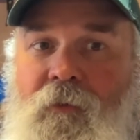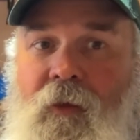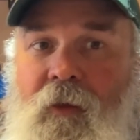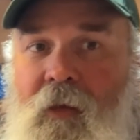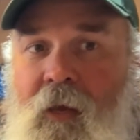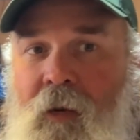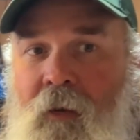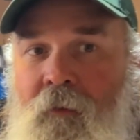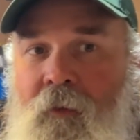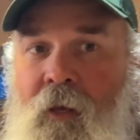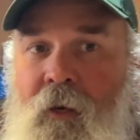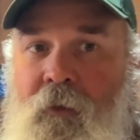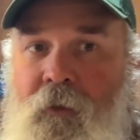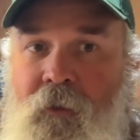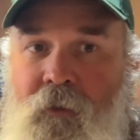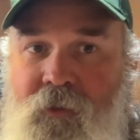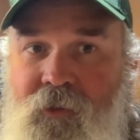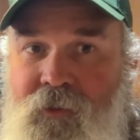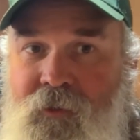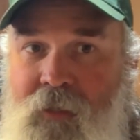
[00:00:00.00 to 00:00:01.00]
They got a lot of
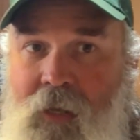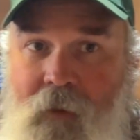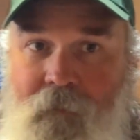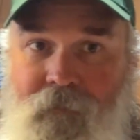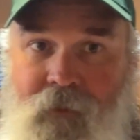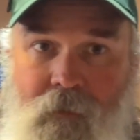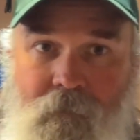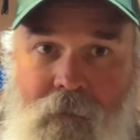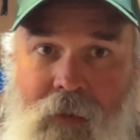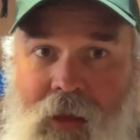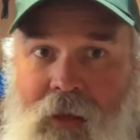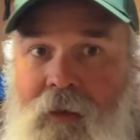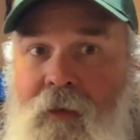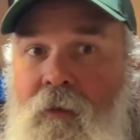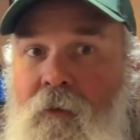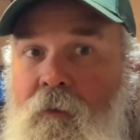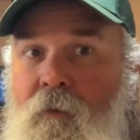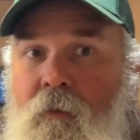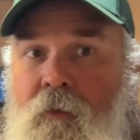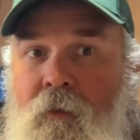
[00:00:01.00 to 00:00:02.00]
good stuff. They make
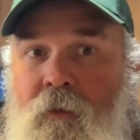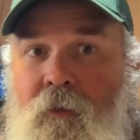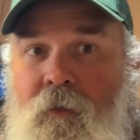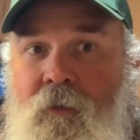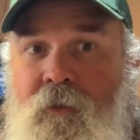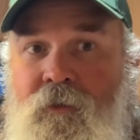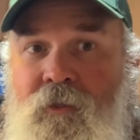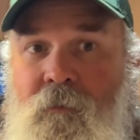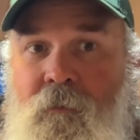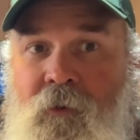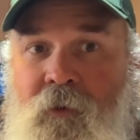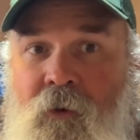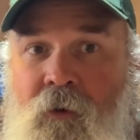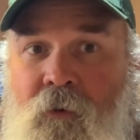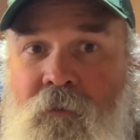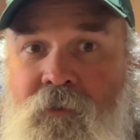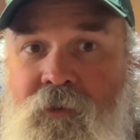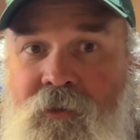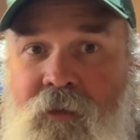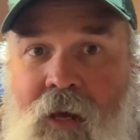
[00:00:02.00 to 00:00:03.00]
some of their
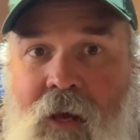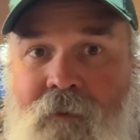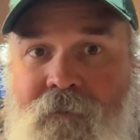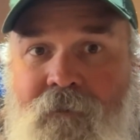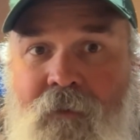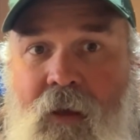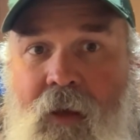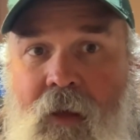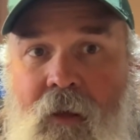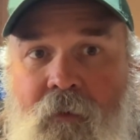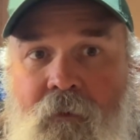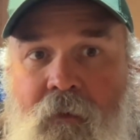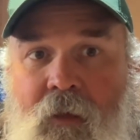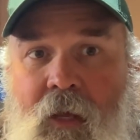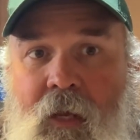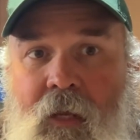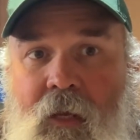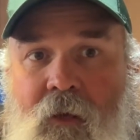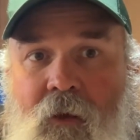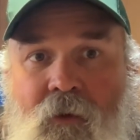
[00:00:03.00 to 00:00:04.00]
own stuff, and
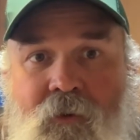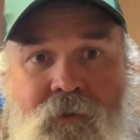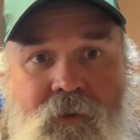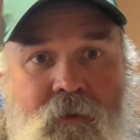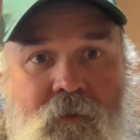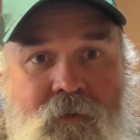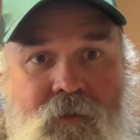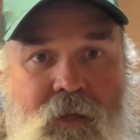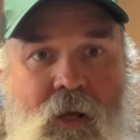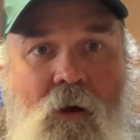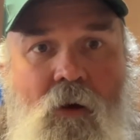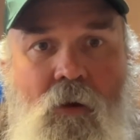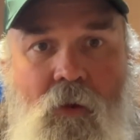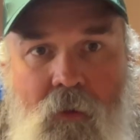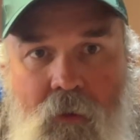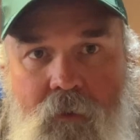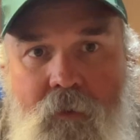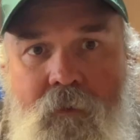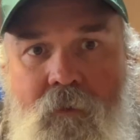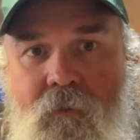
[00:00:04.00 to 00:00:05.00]
they also
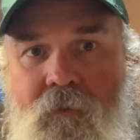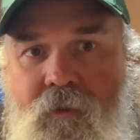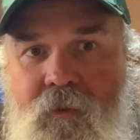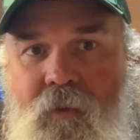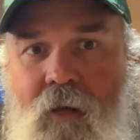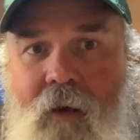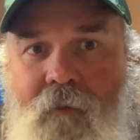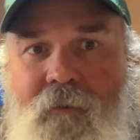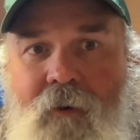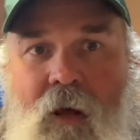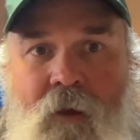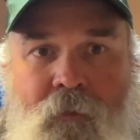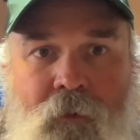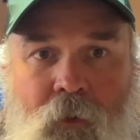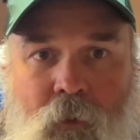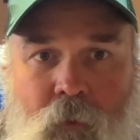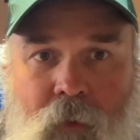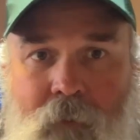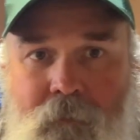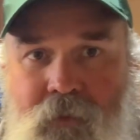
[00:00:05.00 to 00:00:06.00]
sell stuff on
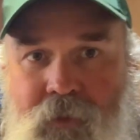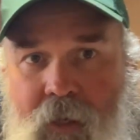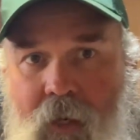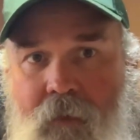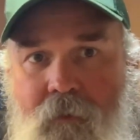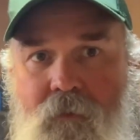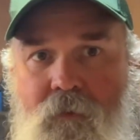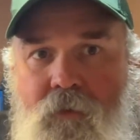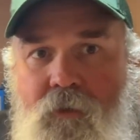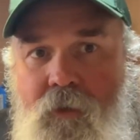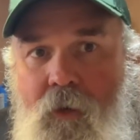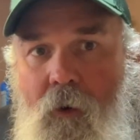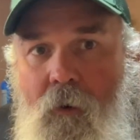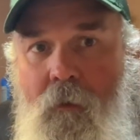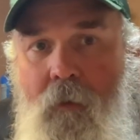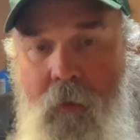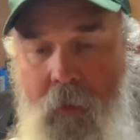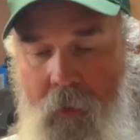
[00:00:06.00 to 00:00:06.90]
their website. So